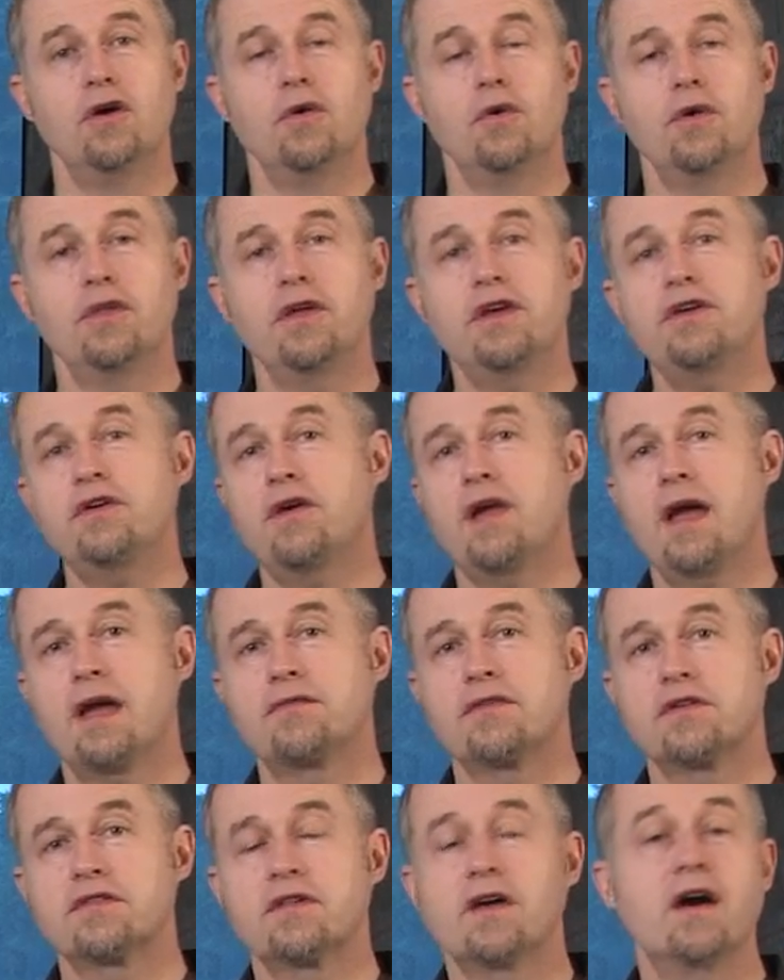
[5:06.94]
Well, there you
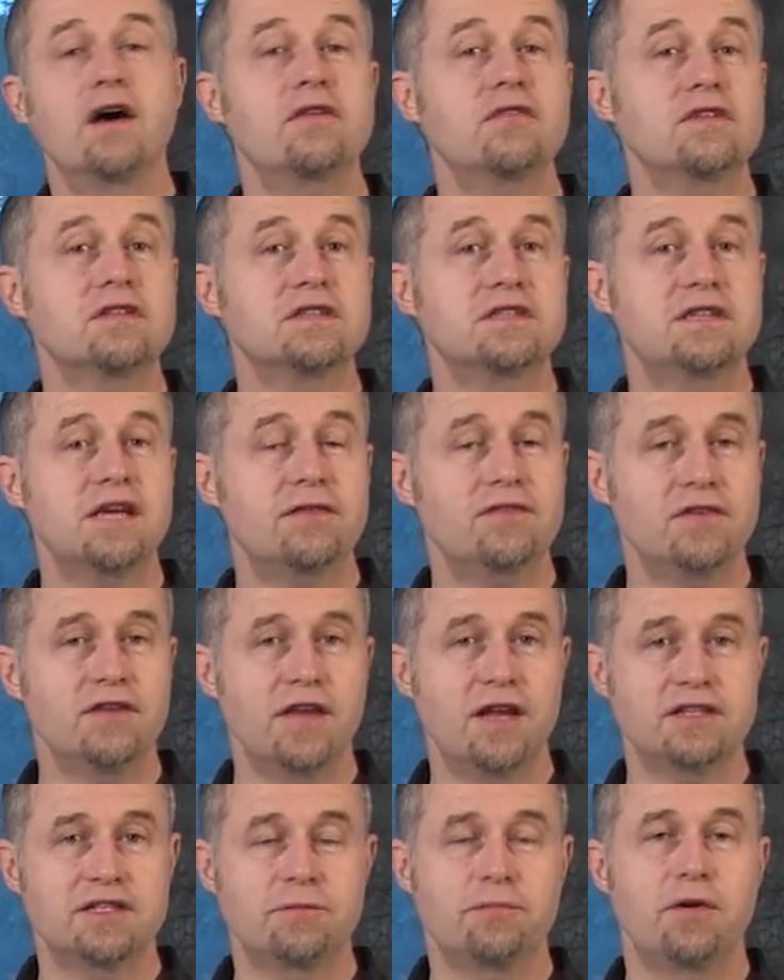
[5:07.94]
have it, the 107
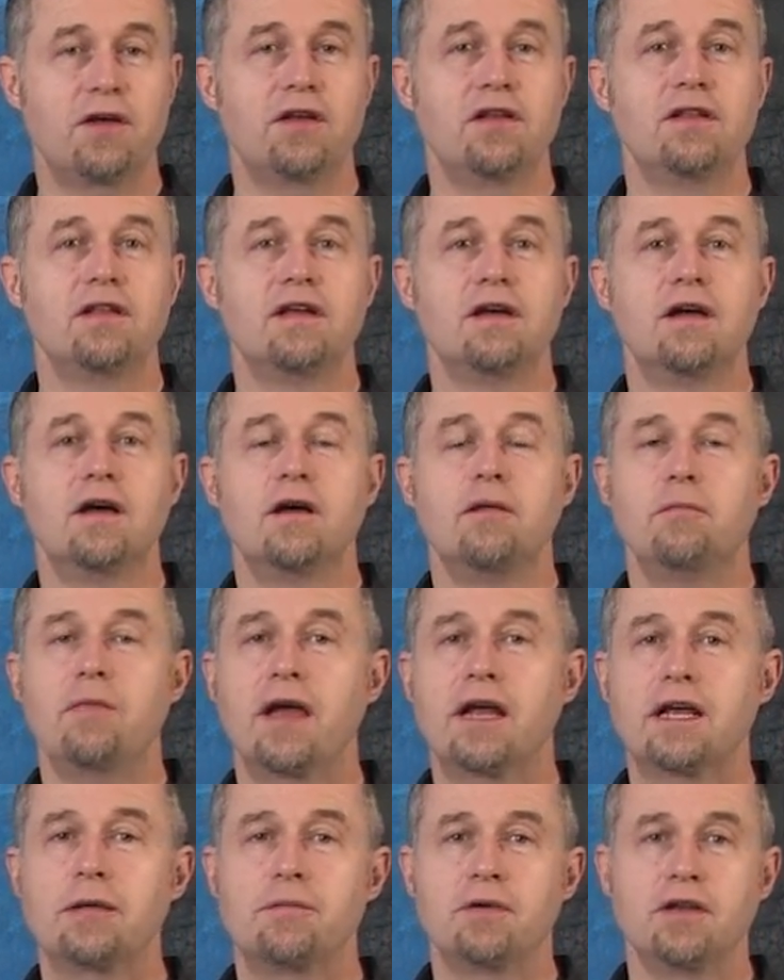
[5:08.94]
decibel
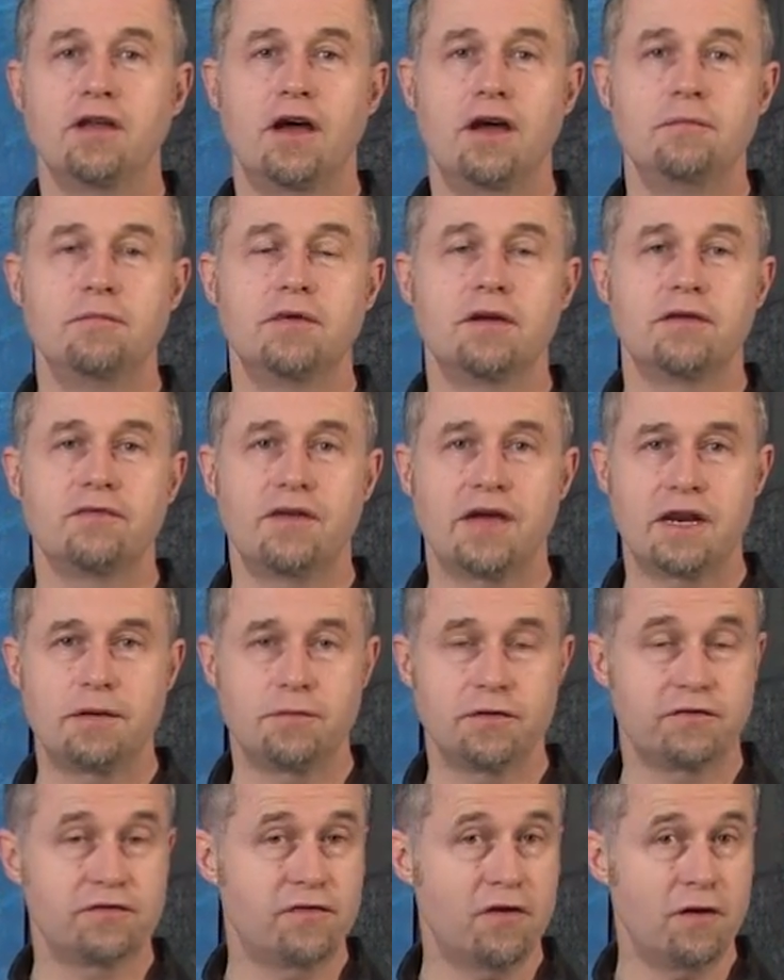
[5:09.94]
backup alarm
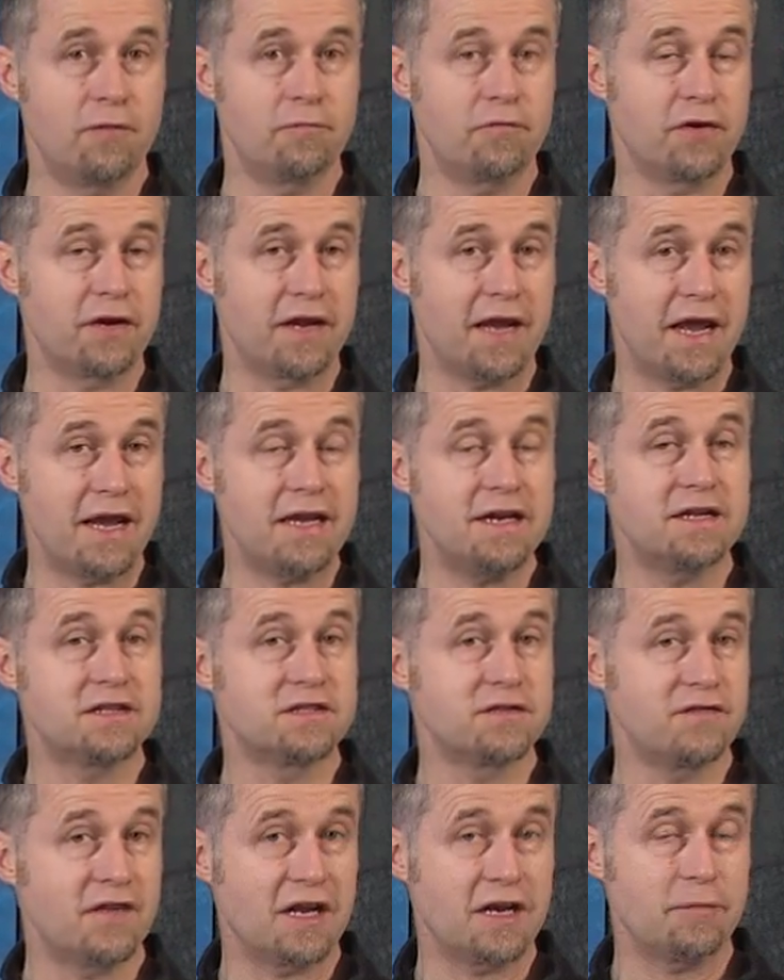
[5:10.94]
available from Brigade.
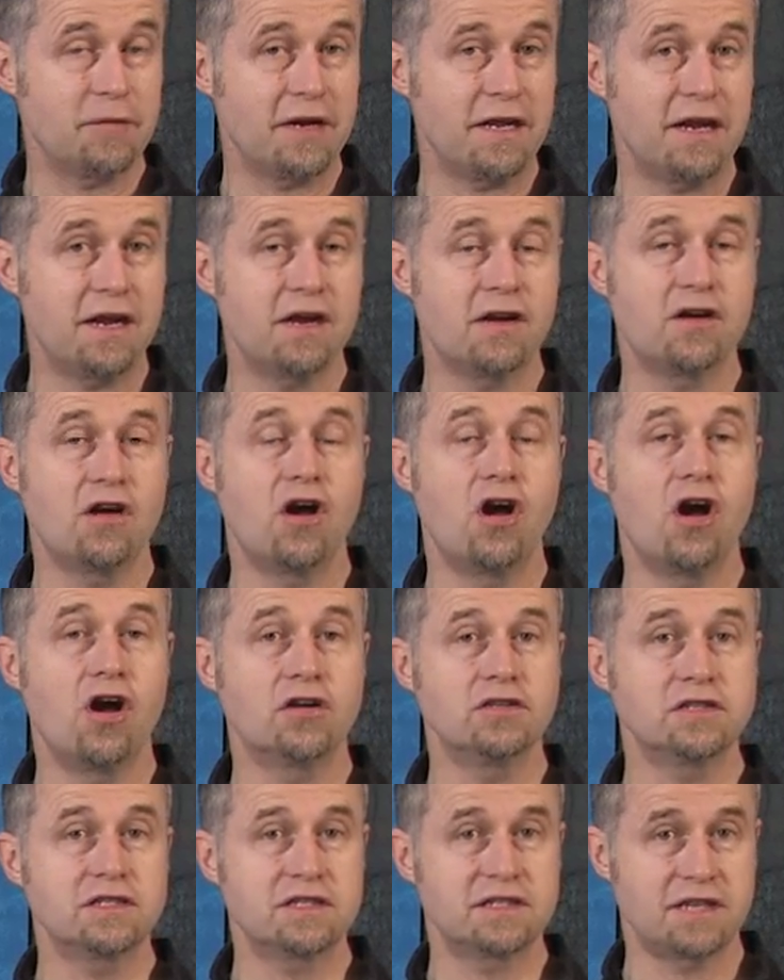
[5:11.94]
It's available here
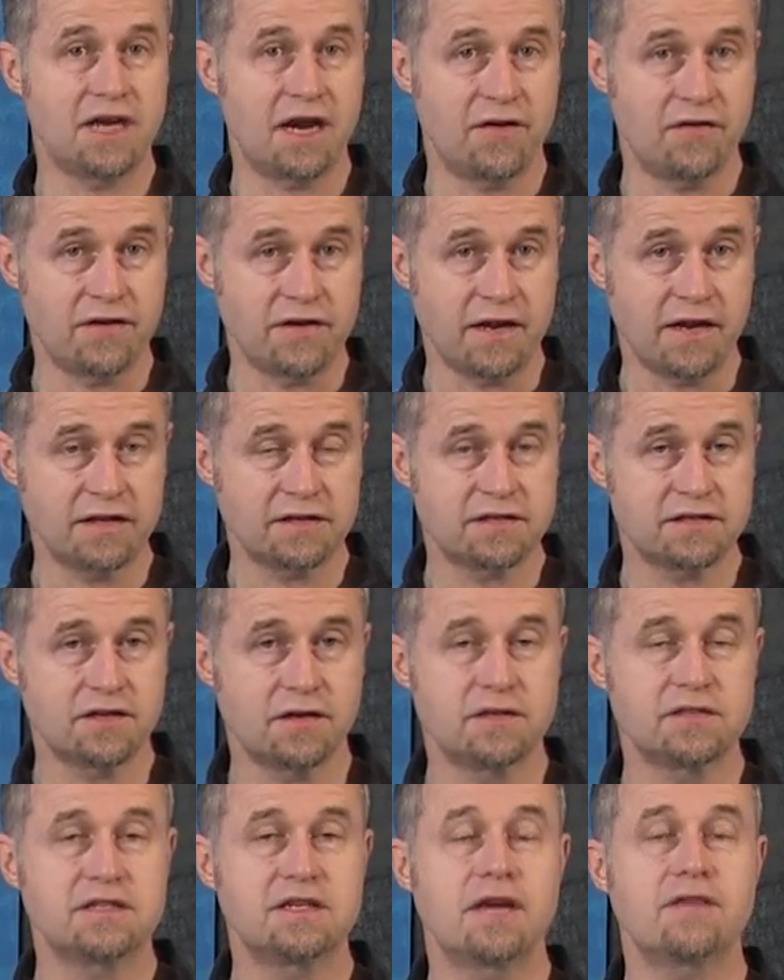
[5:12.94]
on SIRENNET,
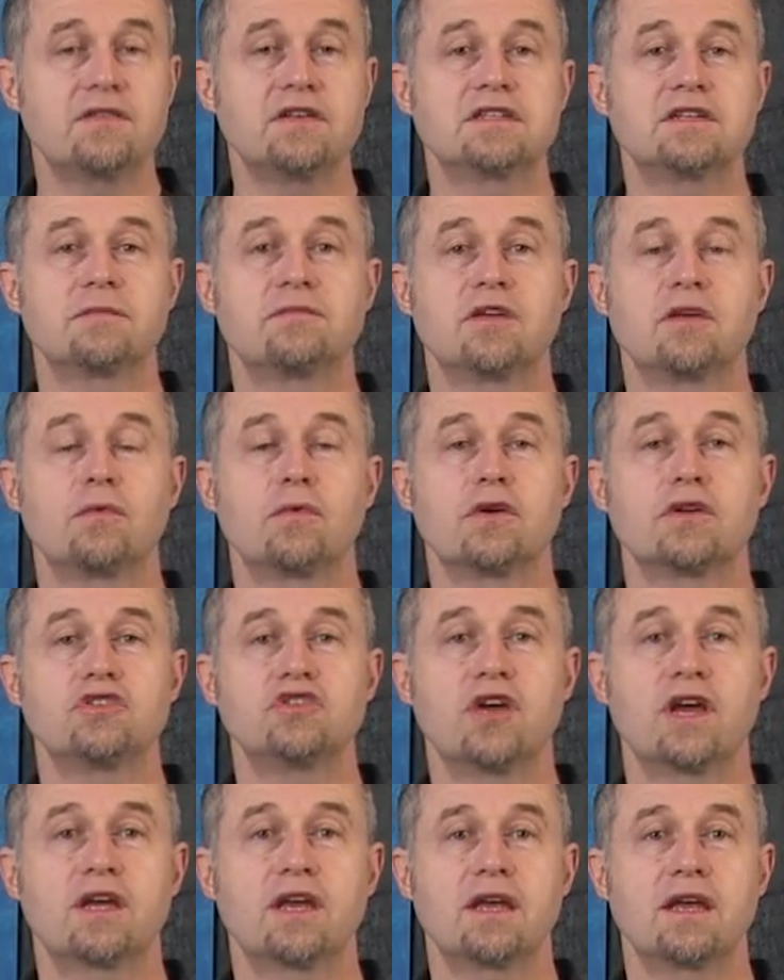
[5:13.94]
so it's definitely something worth
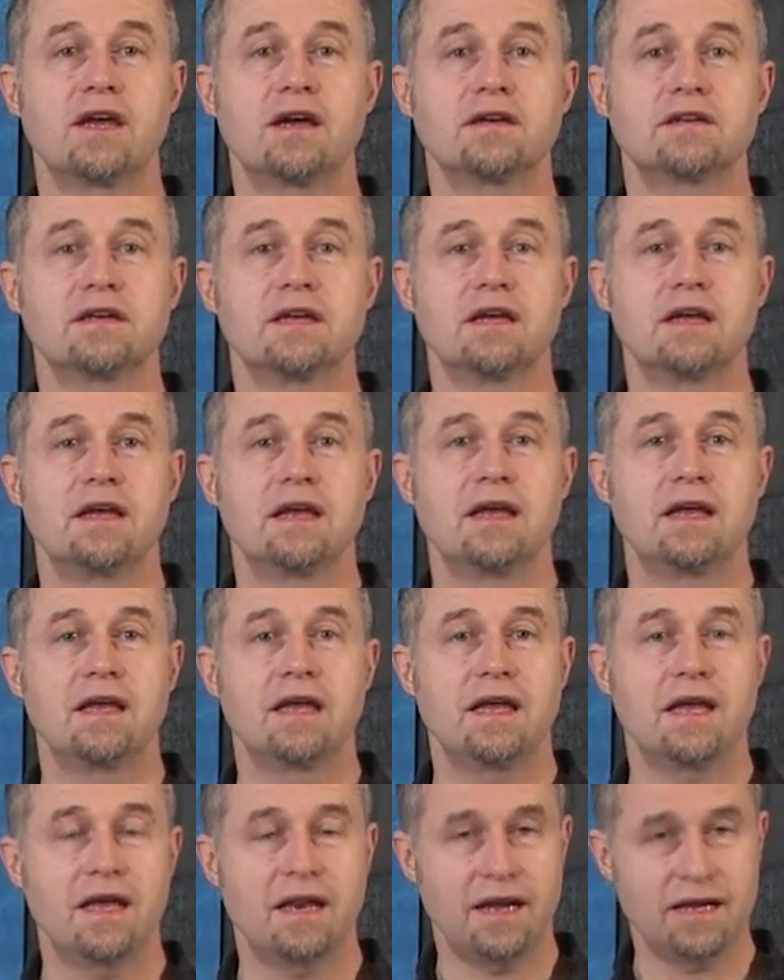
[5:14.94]
checking out.
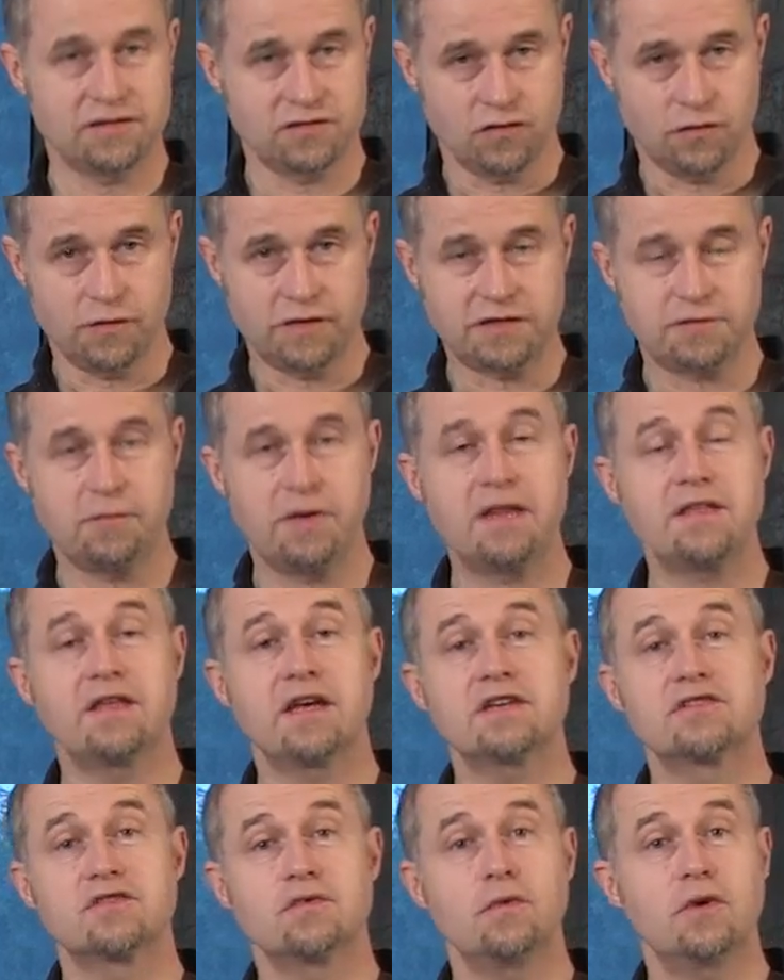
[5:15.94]
And as always, many
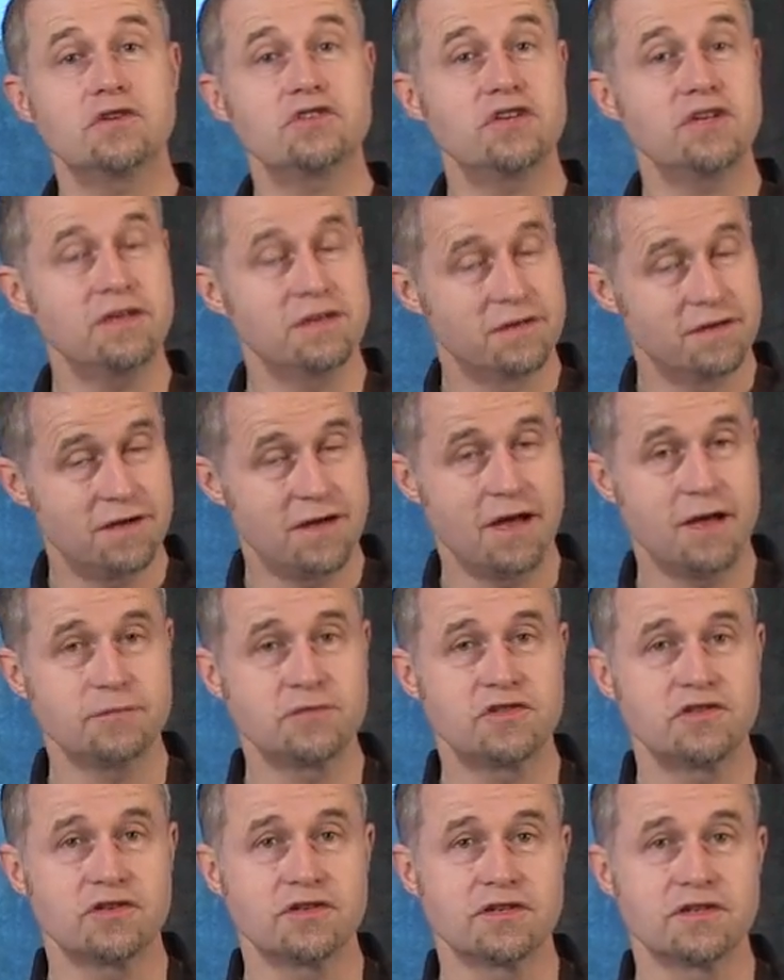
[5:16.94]
thanks for watching. I'm
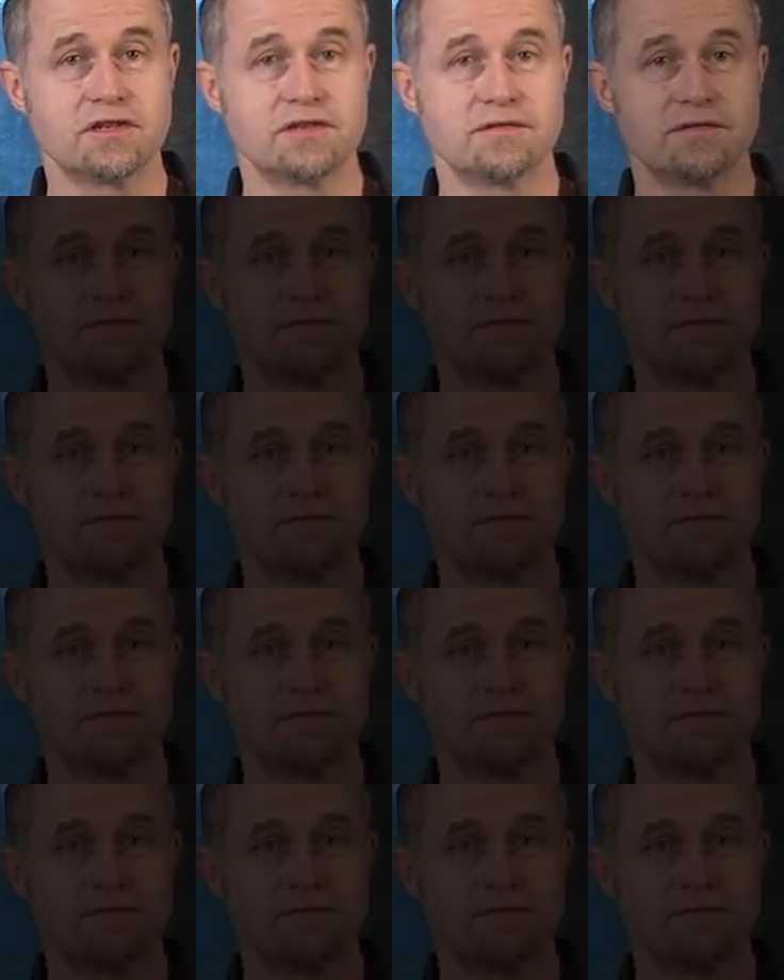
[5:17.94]
Stuart.